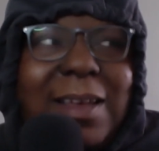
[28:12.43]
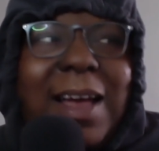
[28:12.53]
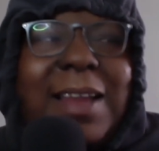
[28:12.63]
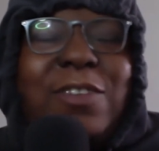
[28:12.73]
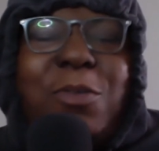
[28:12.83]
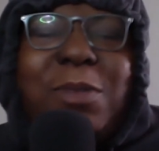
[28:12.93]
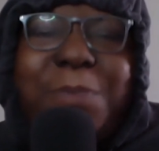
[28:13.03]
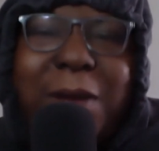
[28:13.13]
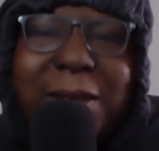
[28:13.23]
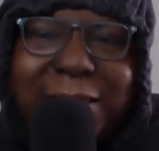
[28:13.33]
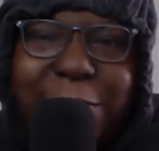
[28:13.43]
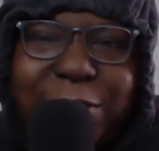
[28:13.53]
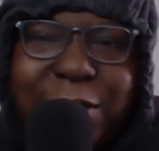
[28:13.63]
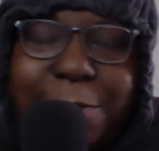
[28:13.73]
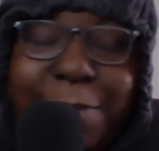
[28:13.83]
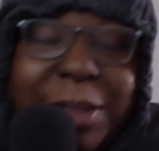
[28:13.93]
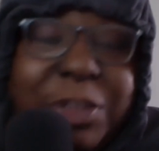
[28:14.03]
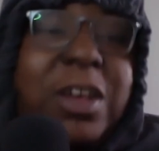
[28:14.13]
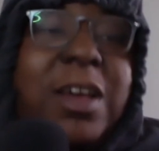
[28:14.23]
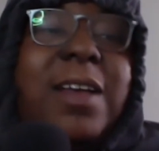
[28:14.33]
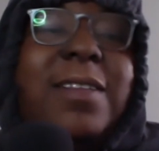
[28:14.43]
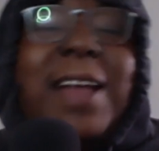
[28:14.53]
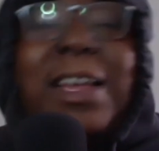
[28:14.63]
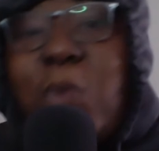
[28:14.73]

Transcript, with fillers: And then Thomas Partey was on the bench. That's